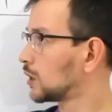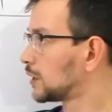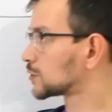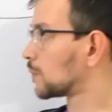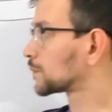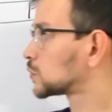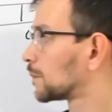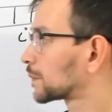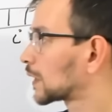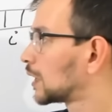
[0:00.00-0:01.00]
Let's go.
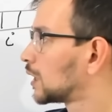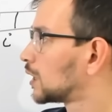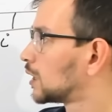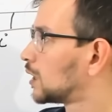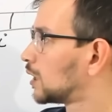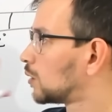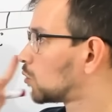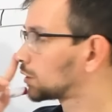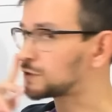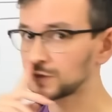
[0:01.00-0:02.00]
So
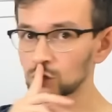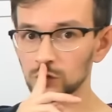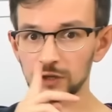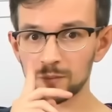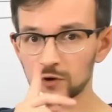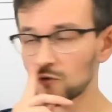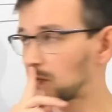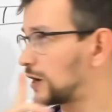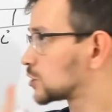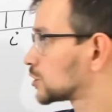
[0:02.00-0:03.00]
what is the total number of
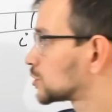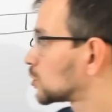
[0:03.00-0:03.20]
operations?